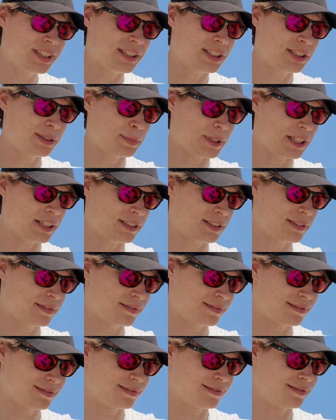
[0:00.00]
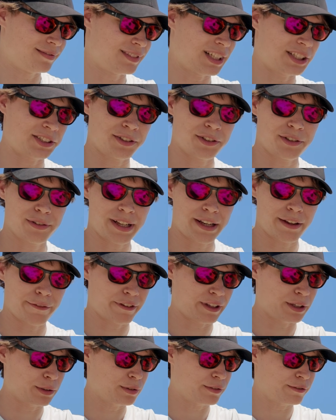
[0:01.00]
this, but it doesn't do
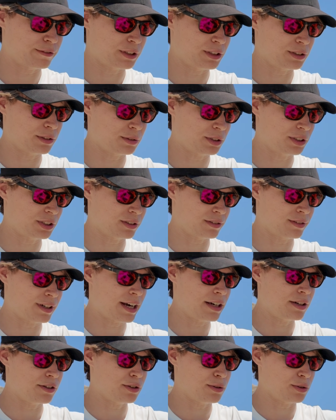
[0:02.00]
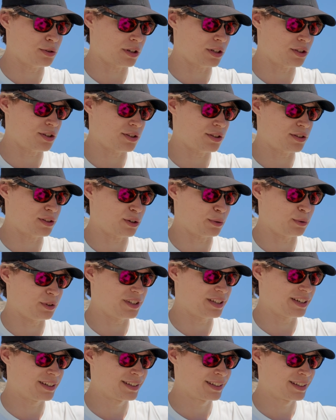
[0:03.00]
anything good for you, so I usually just
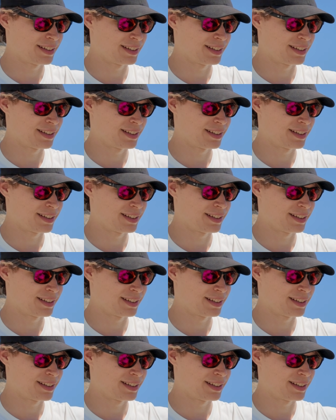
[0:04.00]
don't.